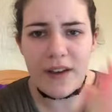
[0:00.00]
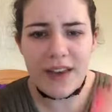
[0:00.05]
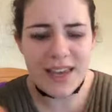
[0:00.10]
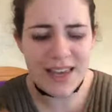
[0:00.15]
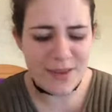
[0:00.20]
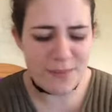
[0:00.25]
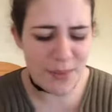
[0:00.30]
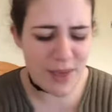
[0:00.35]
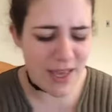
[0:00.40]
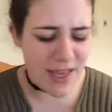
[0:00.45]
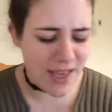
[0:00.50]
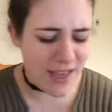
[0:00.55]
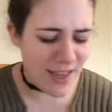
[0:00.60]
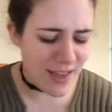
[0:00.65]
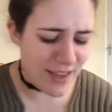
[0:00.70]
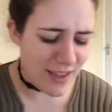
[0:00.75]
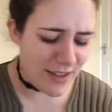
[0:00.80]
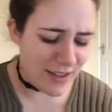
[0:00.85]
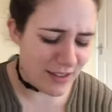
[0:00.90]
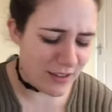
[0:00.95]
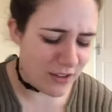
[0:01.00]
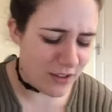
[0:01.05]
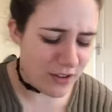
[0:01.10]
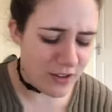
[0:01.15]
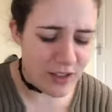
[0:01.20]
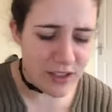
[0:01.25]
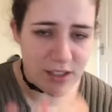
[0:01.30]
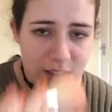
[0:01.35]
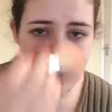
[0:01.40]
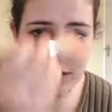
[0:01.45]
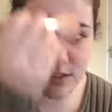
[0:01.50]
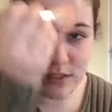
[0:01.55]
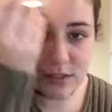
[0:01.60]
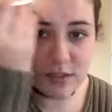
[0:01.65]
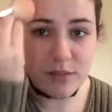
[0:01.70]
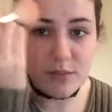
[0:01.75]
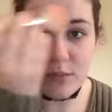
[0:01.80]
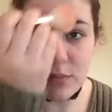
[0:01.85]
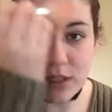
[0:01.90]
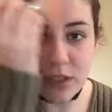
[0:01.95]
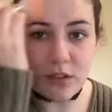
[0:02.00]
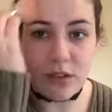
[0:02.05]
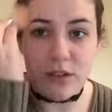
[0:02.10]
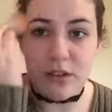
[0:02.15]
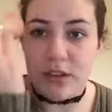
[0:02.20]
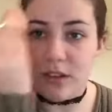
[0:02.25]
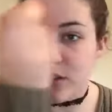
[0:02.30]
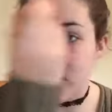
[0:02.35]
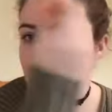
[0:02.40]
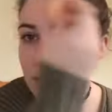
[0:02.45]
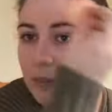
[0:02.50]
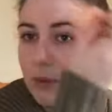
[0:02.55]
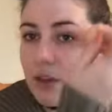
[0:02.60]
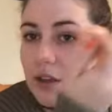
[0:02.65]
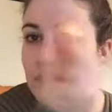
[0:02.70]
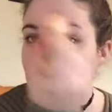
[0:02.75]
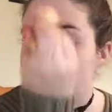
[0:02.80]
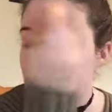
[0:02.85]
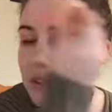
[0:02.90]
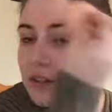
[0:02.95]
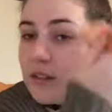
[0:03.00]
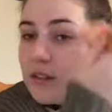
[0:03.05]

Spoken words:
Hit pan, guys. Oh my god, that's so bad.